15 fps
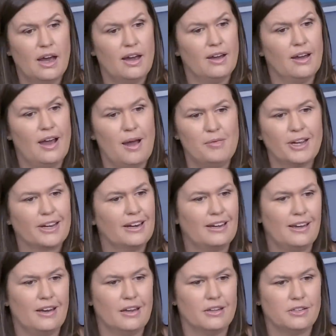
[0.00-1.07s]
I'm not going
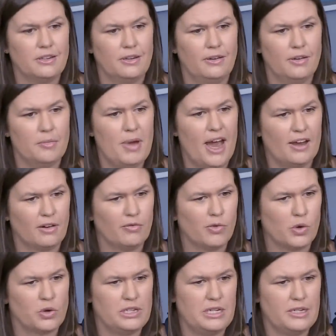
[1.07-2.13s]
to get into the back and
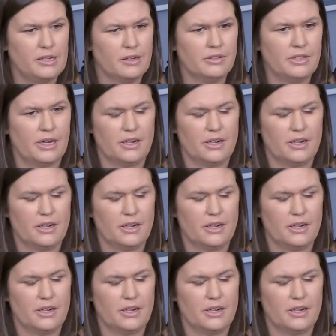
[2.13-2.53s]
forth details.